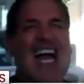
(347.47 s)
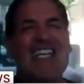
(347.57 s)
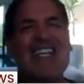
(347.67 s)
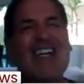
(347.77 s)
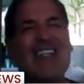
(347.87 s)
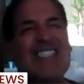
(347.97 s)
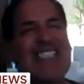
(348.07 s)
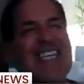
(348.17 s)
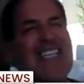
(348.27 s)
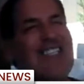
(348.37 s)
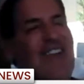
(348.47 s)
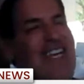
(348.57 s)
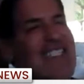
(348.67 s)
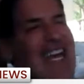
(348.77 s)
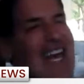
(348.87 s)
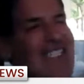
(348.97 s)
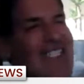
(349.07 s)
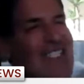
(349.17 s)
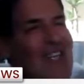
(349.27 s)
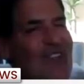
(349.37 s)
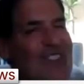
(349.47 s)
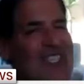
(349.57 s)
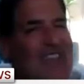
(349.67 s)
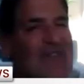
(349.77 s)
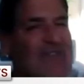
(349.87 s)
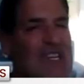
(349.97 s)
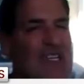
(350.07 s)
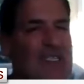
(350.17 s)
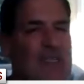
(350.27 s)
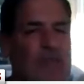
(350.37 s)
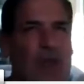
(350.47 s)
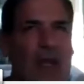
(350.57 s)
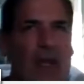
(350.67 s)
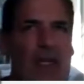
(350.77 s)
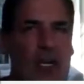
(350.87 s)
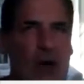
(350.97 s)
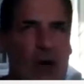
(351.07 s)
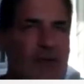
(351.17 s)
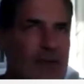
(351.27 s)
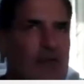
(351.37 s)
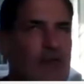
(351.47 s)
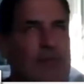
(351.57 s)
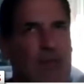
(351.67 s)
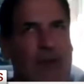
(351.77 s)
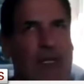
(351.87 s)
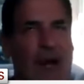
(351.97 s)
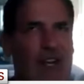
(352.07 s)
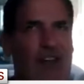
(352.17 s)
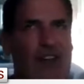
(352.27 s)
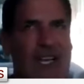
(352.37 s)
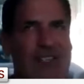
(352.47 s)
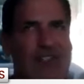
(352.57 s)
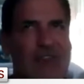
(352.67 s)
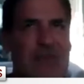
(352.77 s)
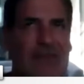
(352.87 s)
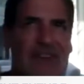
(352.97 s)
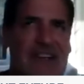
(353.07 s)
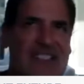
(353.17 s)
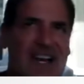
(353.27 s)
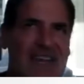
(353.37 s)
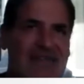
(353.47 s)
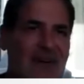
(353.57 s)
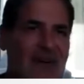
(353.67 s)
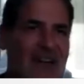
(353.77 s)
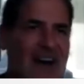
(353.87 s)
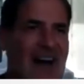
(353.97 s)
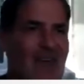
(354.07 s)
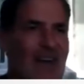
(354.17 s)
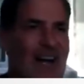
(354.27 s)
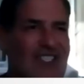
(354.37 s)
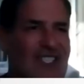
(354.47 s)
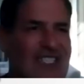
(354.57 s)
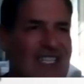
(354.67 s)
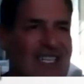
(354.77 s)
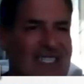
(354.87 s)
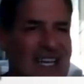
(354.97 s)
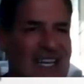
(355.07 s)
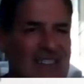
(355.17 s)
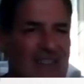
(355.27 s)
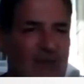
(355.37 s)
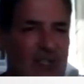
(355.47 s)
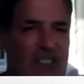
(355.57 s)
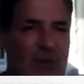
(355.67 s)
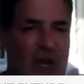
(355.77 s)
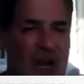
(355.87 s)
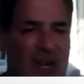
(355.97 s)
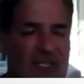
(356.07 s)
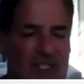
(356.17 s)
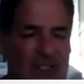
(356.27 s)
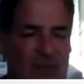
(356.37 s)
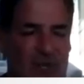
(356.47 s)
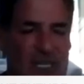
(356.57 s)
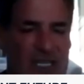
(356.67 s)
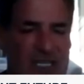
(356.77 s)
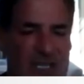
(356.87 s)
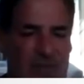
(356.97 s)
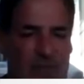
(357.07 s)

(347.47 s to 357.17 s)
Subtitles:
you don't see the transactions, you don't see the fees, you know, and the crypto, you know, I use cryptofees.info a lot, right? Just to get a sense of what's going on. It's just quick and easy.